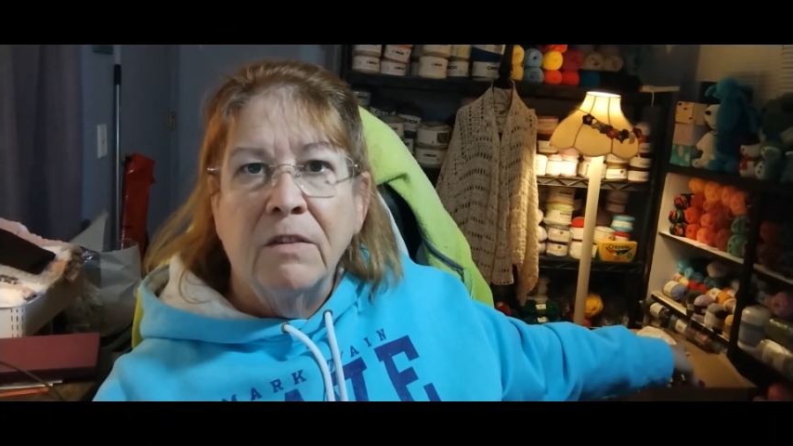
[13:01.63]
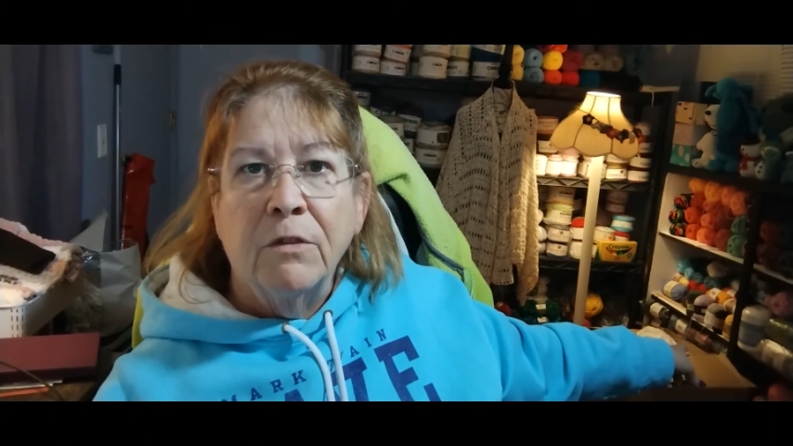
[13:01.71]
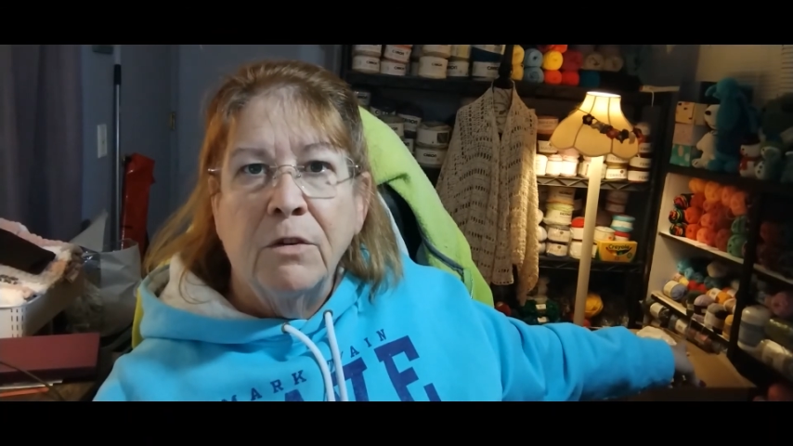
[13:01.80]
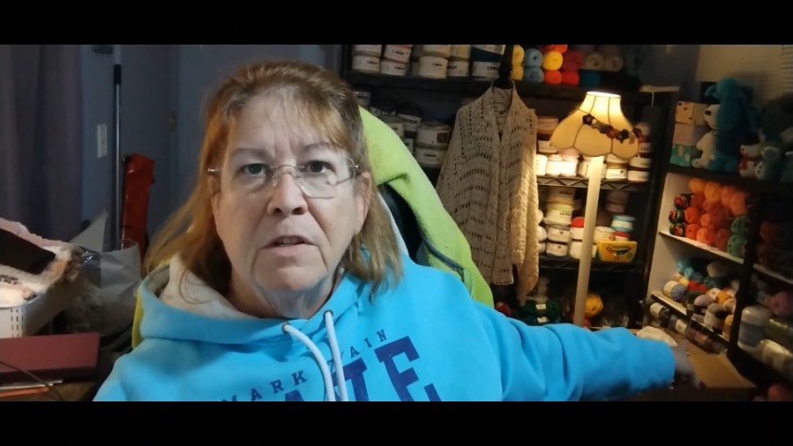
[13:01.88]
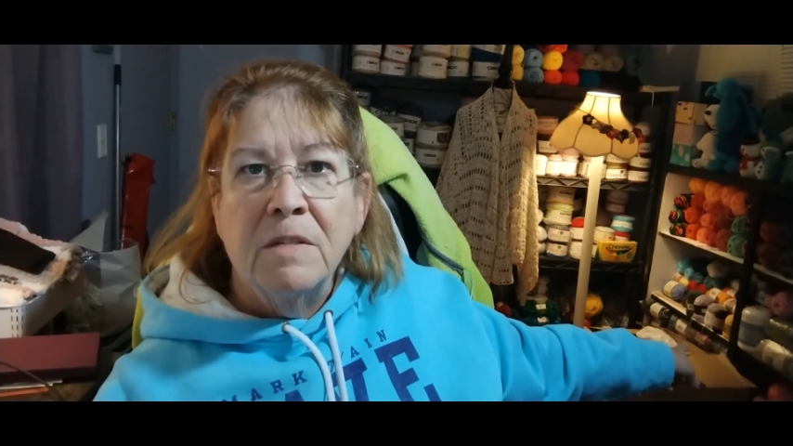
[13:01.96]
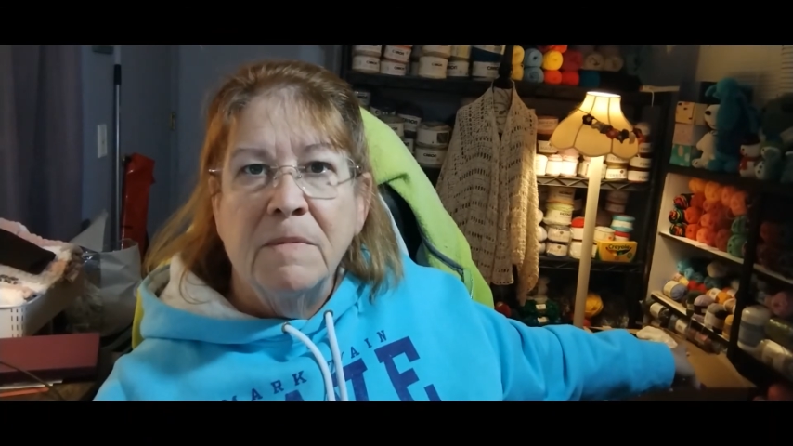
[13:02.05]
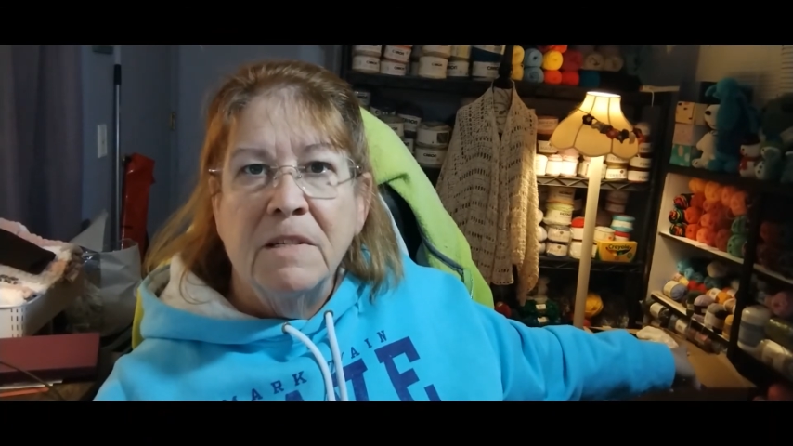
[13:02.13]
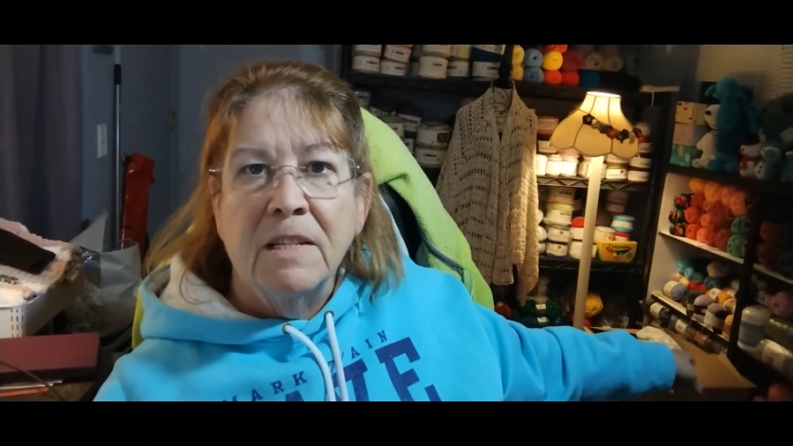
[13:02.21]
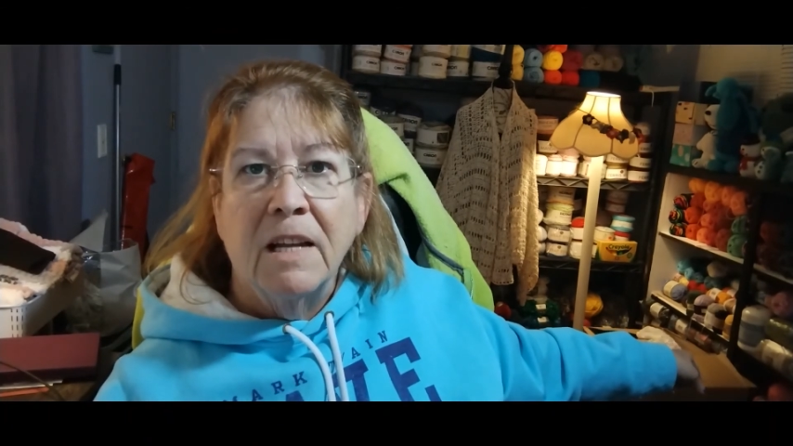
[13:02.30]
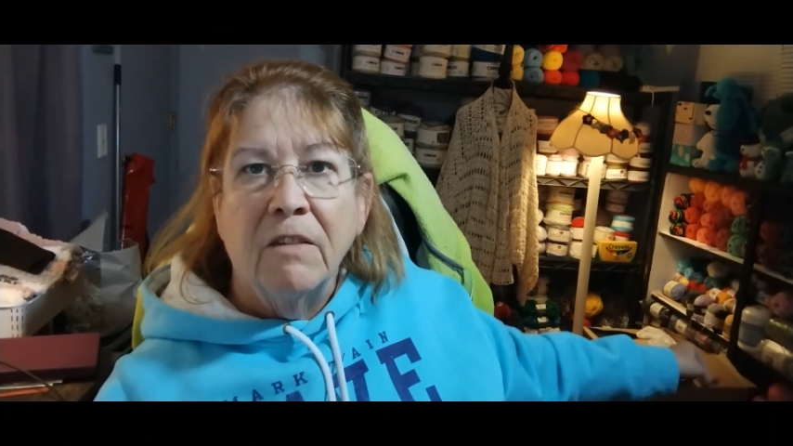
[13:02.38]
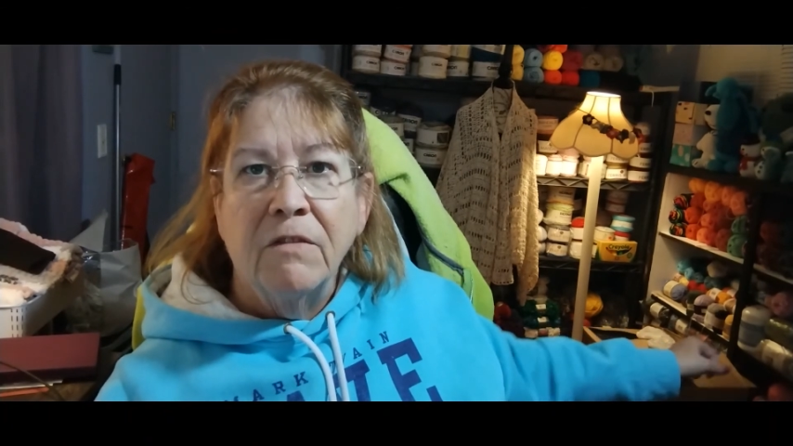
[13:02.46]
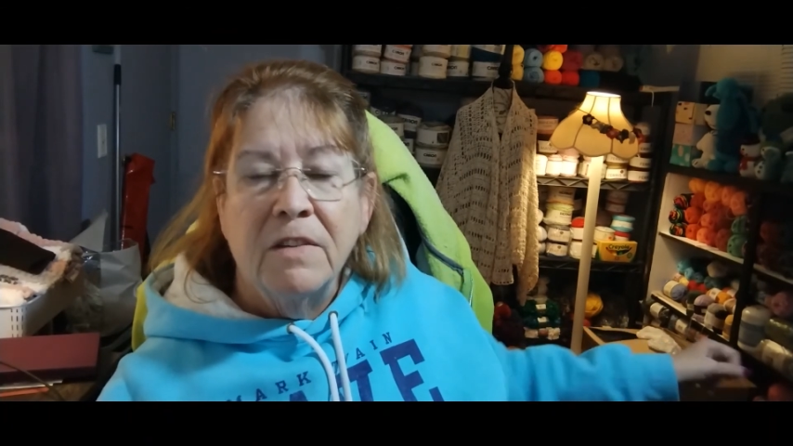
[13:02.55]
of Christmas
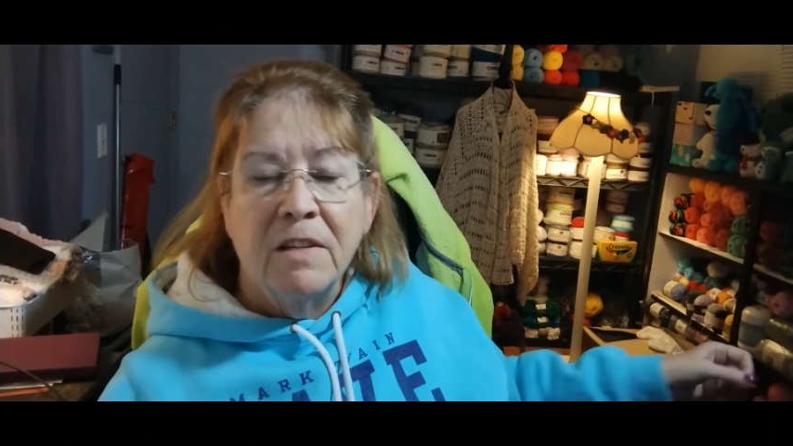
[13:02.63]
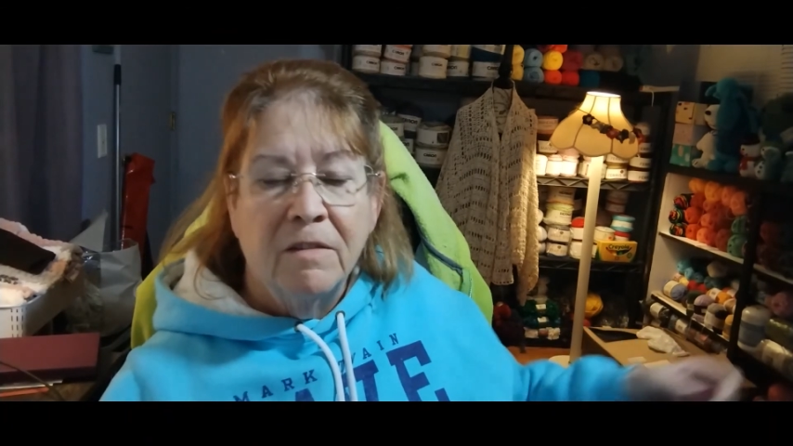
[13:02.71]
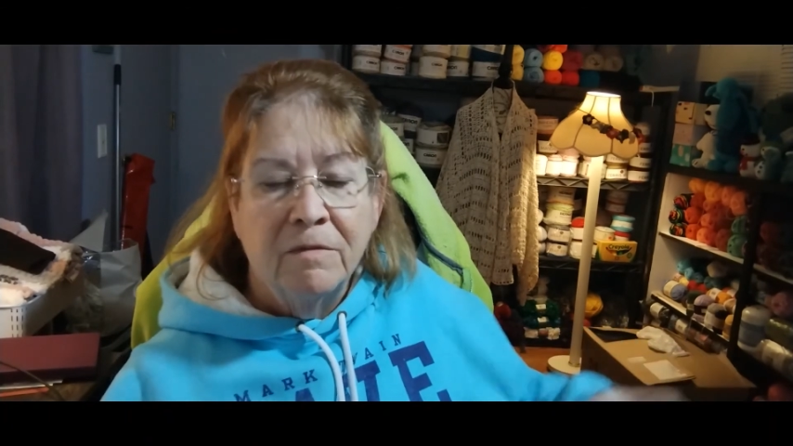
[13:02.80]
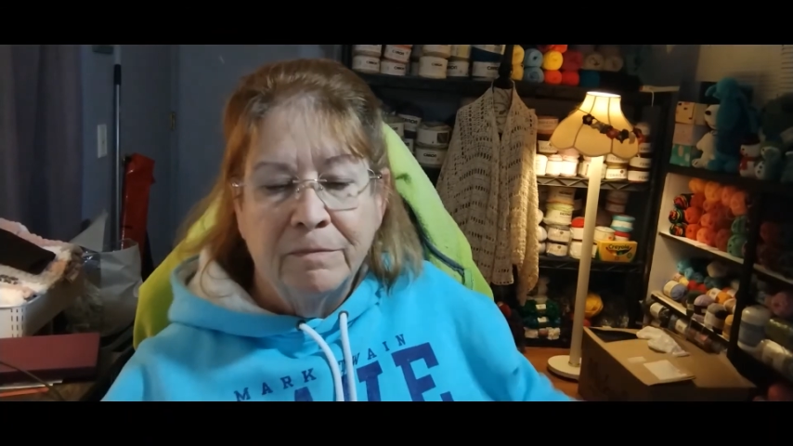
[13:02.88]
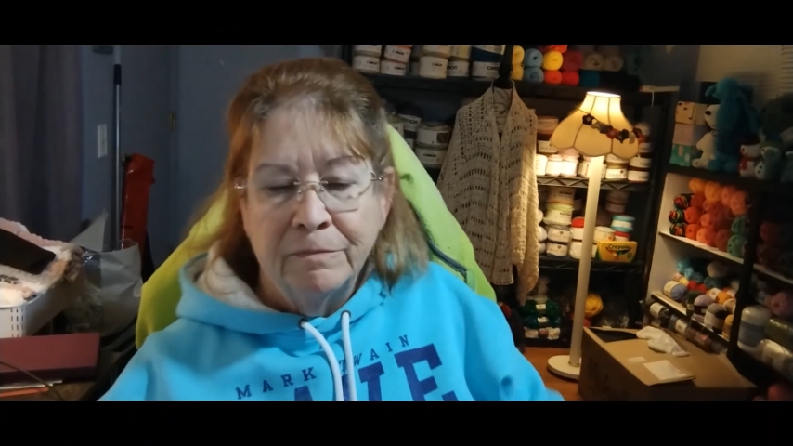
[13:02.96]
gifts.